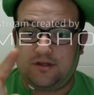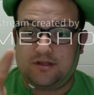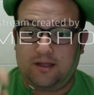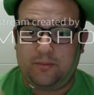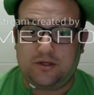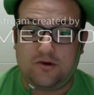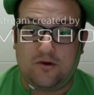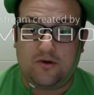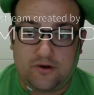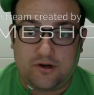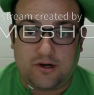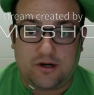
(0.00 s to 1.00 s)
clip is
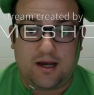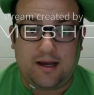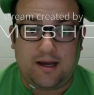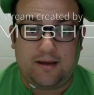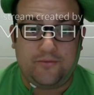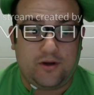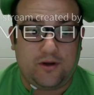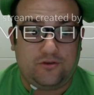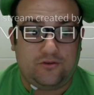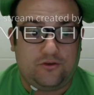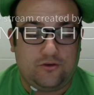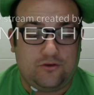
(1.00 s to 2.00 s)
over, I'm
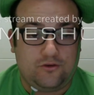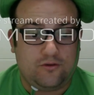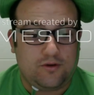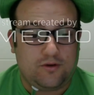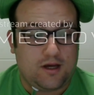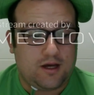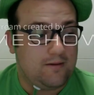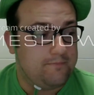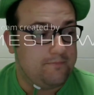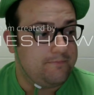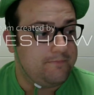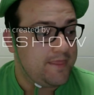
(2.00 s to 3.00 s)
going to
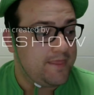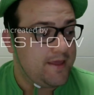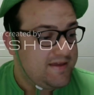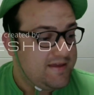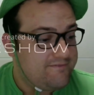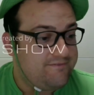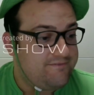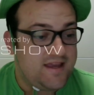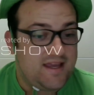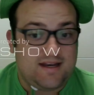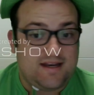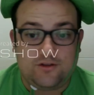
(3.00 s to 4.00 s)

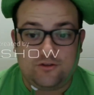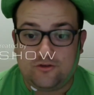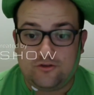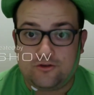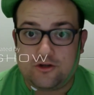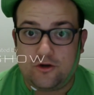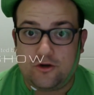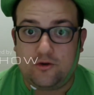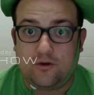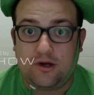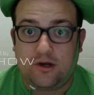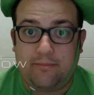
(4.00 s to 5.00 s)
fade into
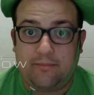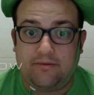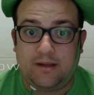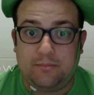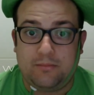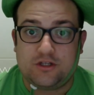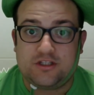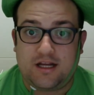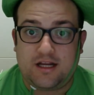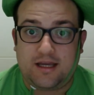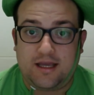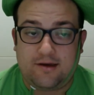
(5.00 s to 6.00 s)
showing you a couple of the
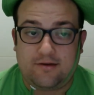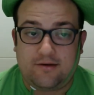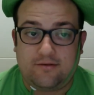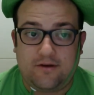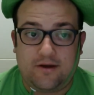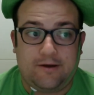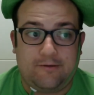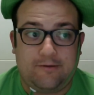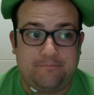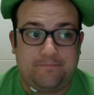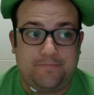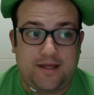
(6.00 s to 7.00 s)
books that I have
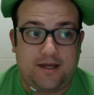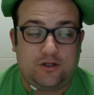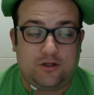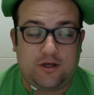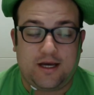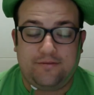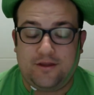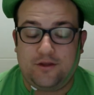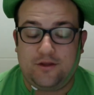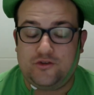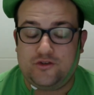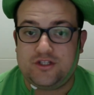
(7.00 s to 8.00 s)
that I
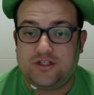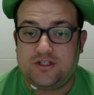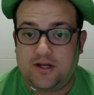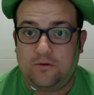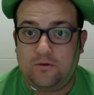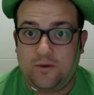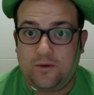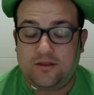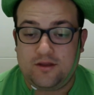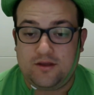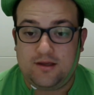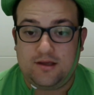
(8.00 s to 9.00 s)
think you should study
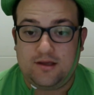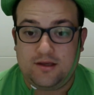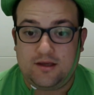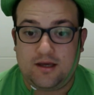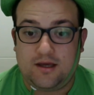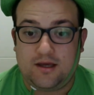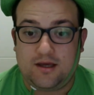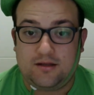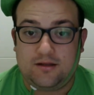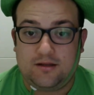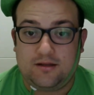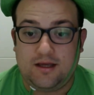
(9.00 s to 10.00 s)
with.
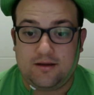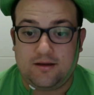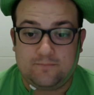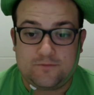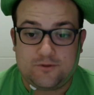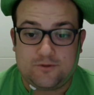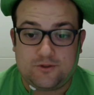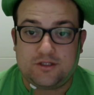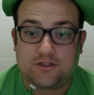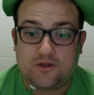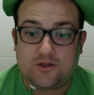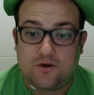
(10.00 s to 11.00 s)
And yeah, so
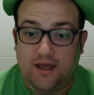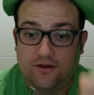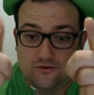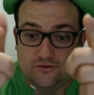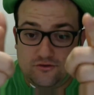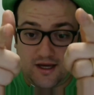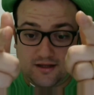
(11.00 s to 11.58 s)
let's go ahead and do